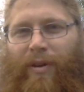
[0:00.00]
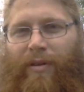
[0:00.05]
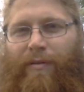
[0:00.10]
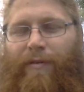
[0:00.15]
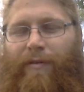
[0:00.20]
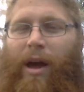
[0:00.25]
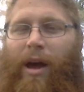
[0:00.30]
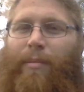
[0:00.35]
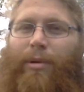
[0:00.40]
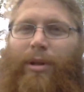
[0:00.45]

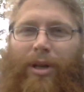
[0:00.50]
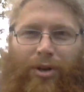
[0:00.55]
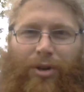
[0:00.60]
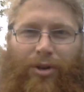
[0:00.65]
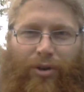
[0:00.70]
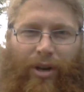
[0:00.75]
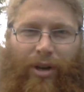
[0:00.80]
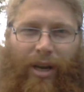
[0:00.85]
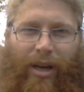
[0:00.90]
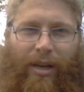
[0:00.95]
family
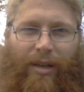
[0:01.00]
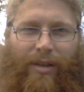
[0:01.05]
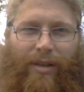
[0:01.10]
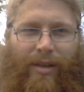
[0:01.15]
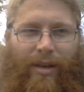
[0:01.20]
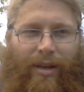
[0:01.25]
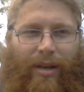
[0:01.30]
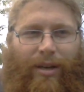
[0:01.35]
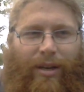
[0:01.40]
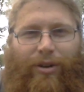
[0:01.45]
trees
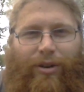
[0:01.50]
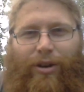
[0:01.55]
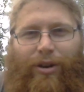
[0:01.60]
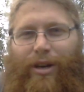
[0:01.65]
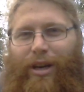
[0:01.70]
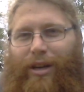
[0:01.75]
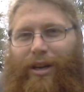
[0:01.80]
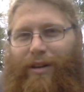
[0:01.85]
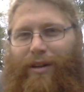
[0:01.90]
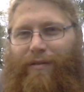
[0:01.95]
and
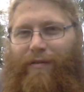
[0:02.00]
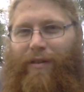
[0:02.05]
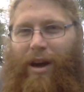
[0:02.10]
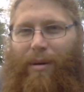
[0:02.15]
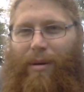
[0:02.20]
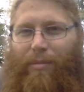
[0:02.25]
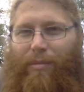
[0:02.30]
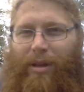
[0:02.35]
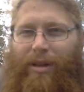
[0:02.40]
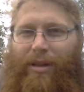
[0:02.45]
interconnecting
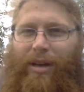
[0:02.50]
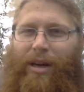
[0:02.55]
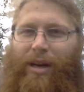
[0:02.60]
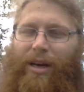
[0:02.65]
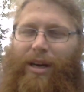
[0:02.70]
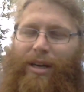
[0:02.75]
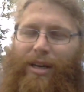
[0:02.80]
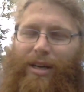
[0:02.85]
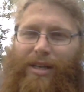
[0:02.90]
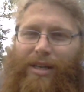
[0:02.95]
family
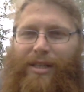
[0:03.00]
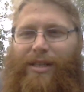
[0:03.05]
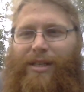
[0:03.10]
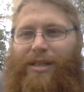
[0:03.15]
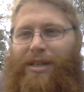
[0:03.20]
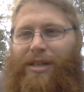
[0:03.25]
ties,